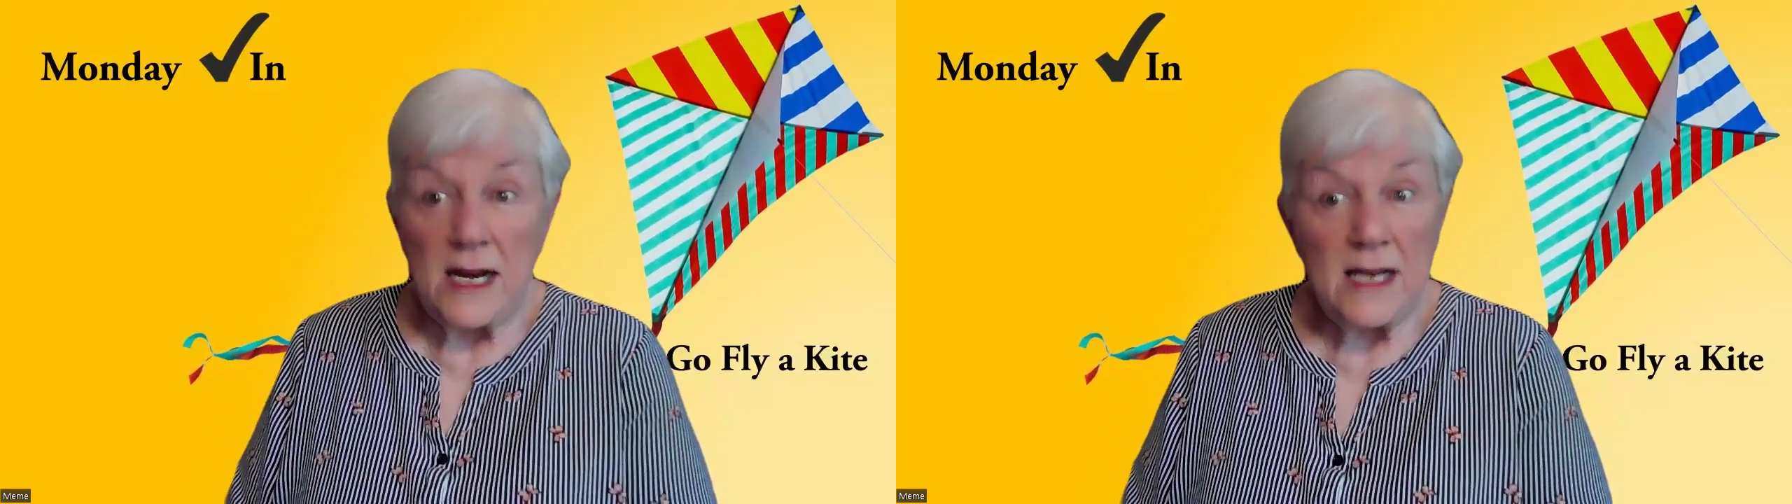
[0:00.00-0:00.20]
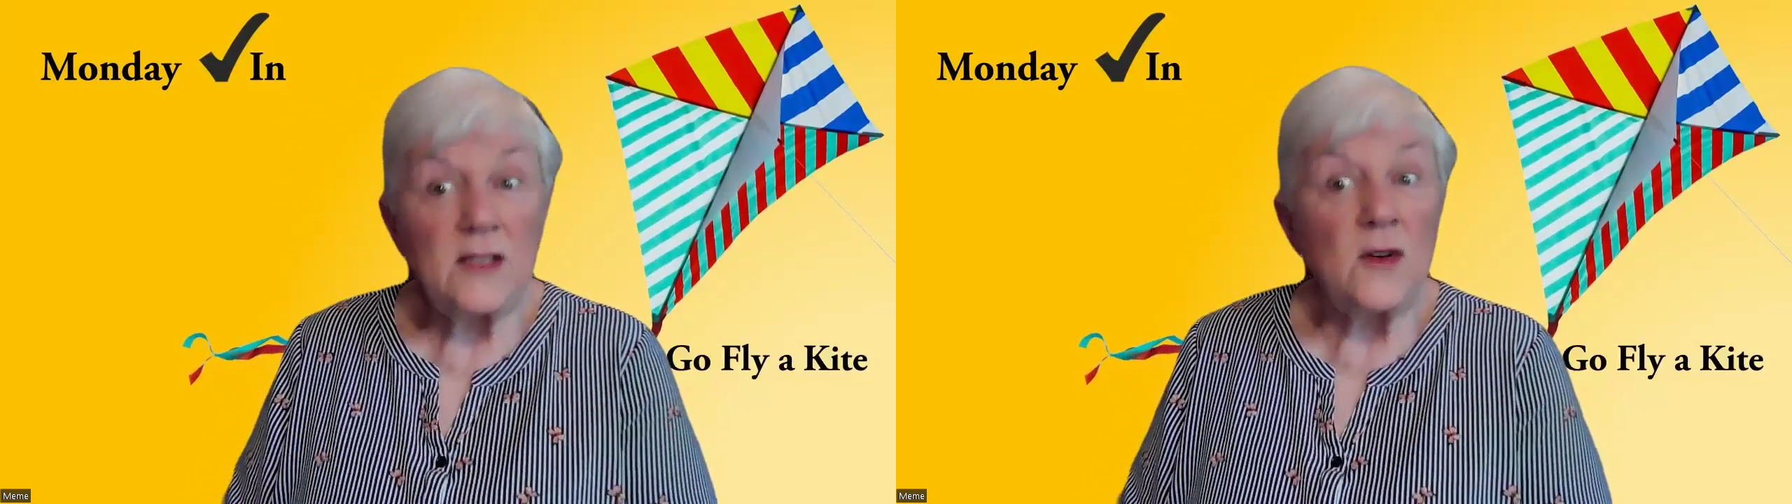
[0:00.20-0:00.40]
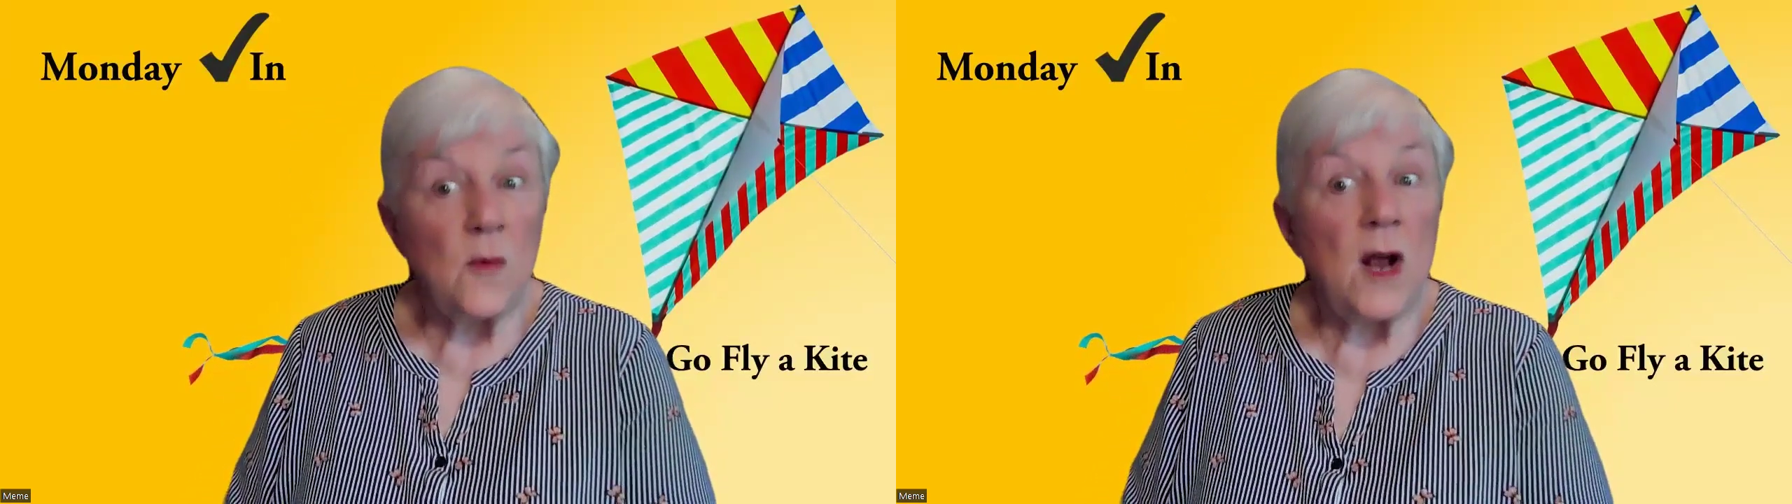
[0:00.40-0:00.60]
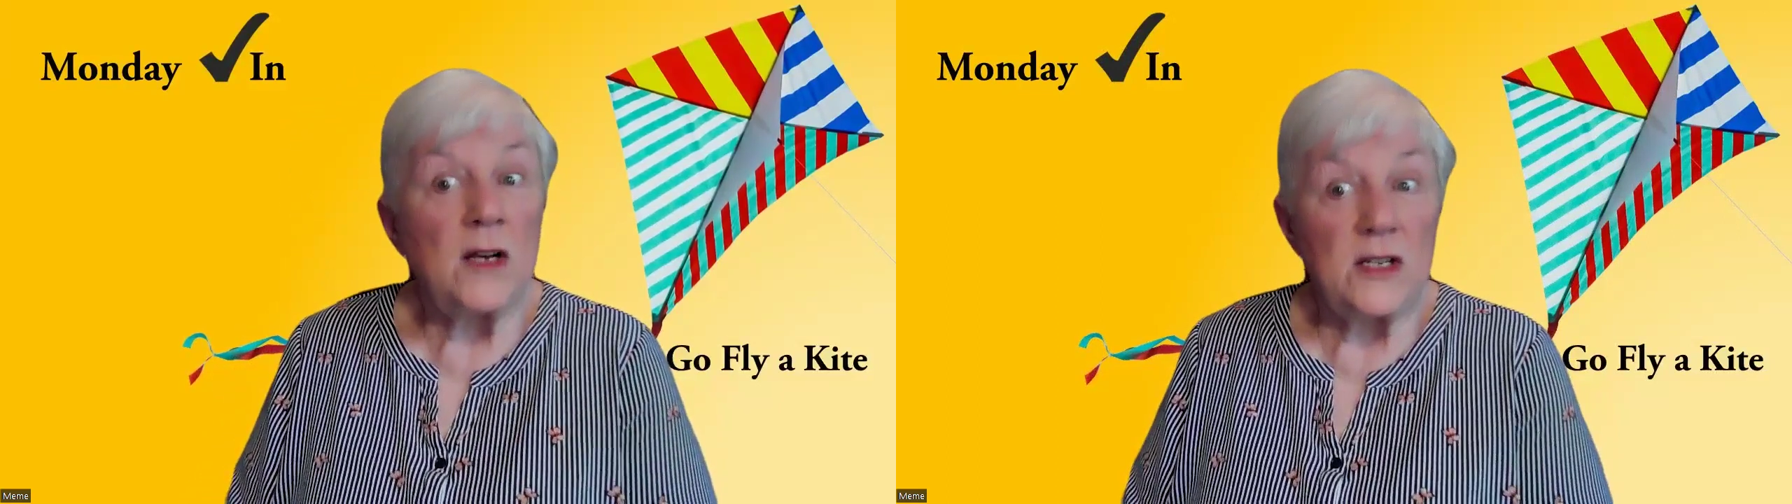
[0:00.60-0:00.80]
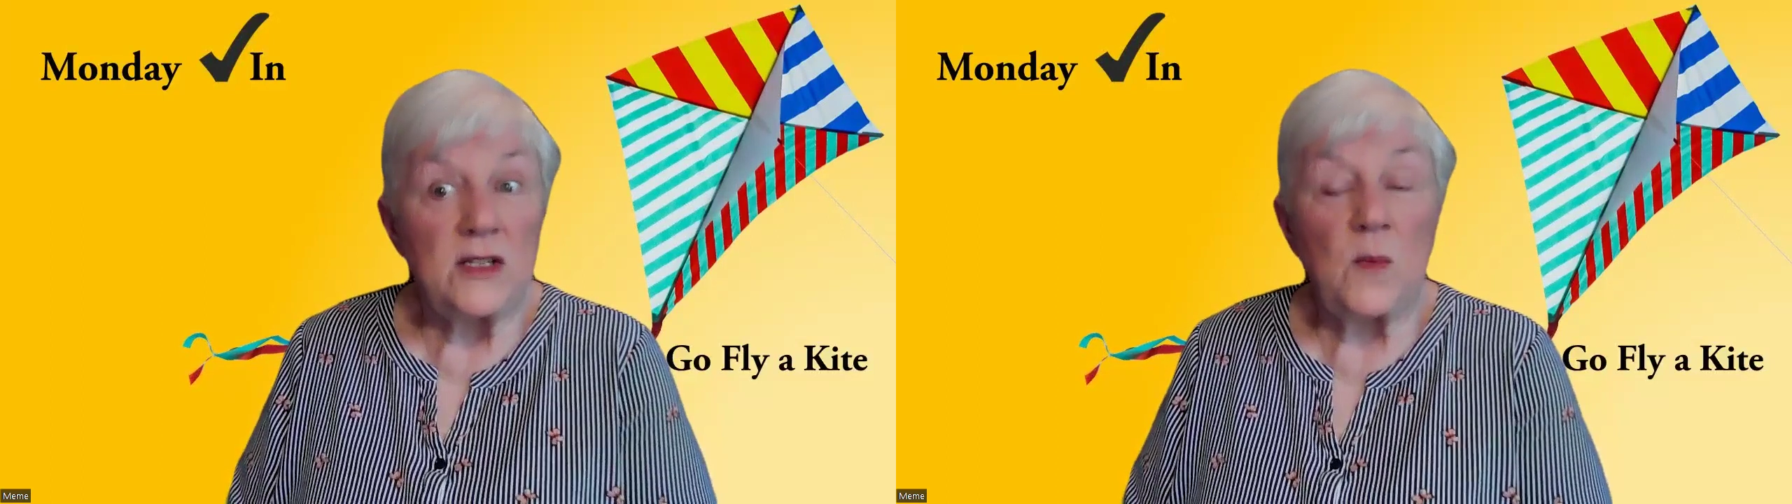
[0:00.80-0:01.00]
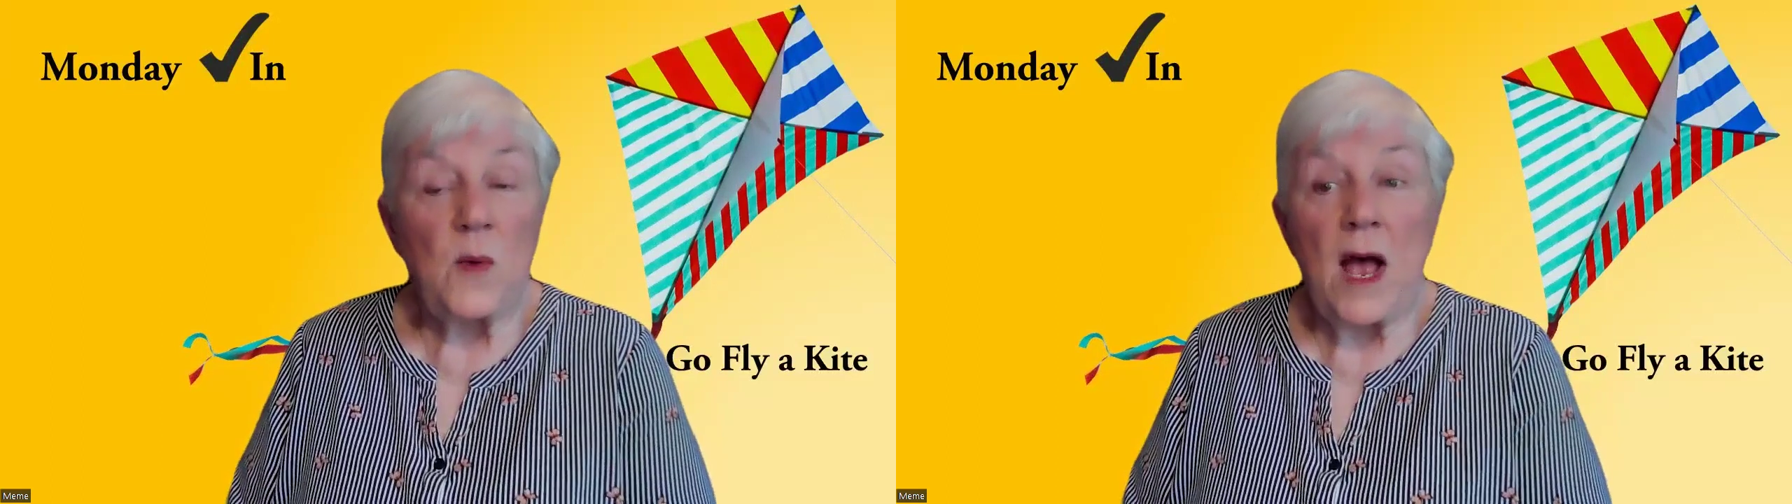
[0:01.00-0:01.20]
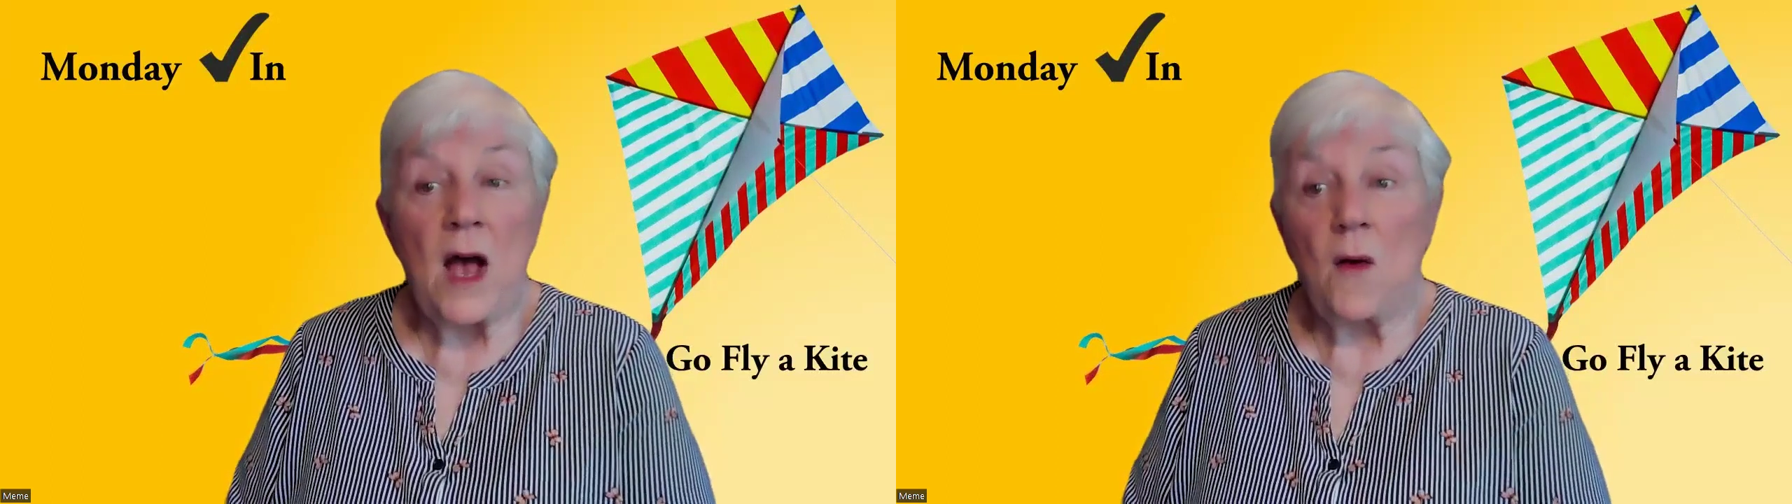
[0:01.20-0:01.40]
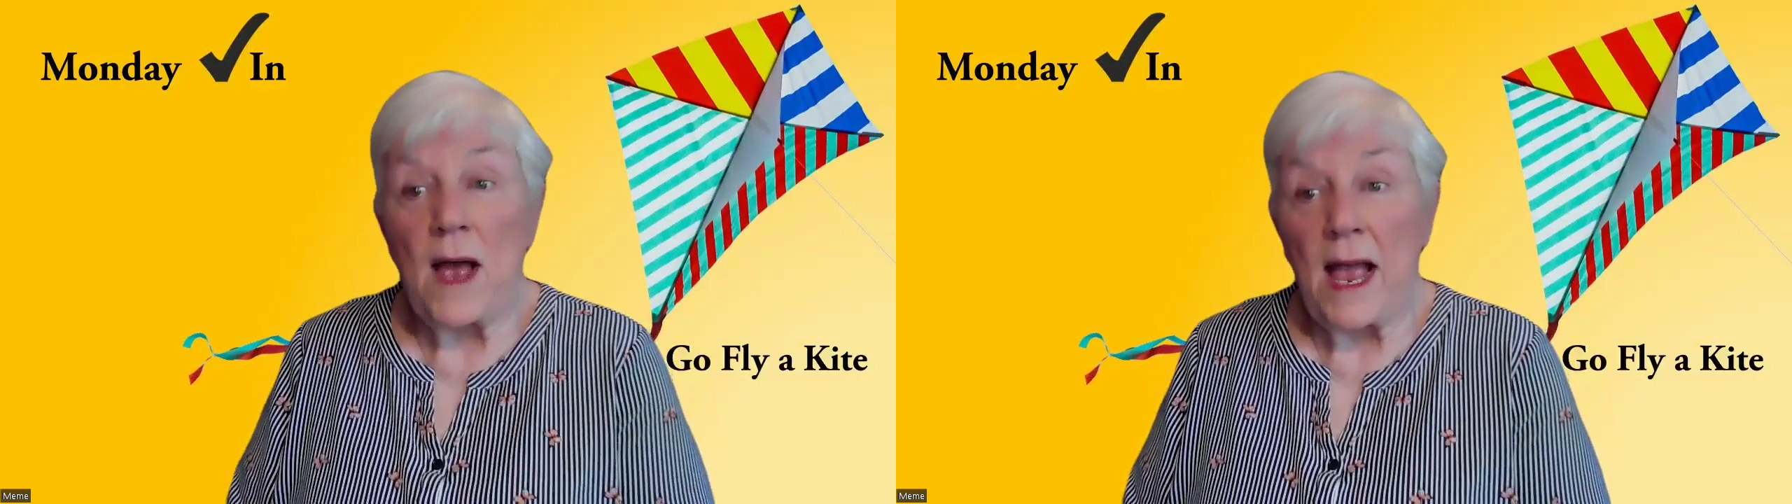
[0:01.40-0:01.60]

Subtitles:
his garage as well.